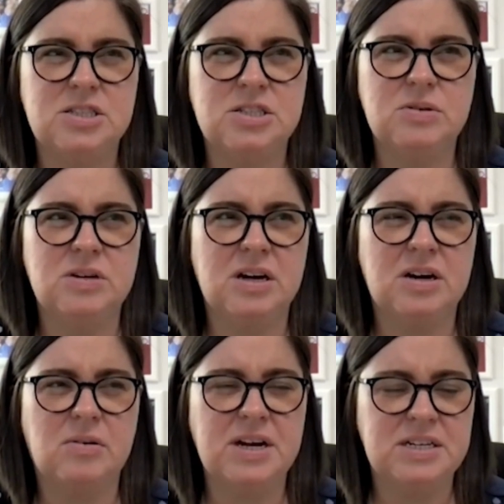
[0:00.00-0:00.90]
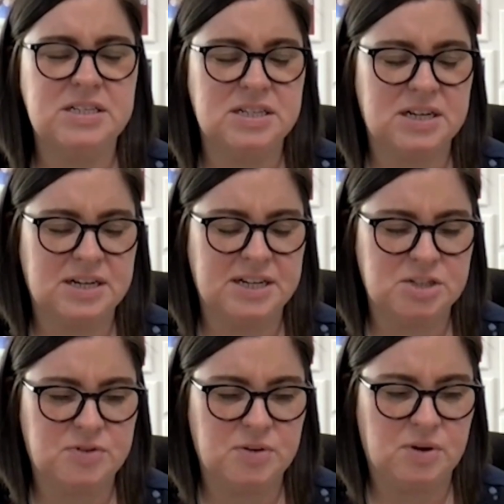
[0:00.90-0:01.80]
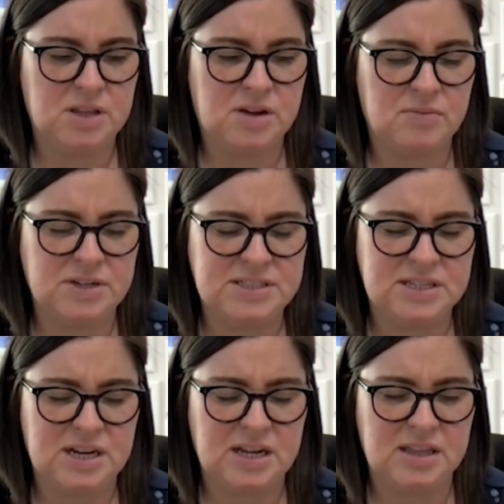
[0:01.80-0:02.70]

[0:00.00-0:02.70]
to a great interview on that recently.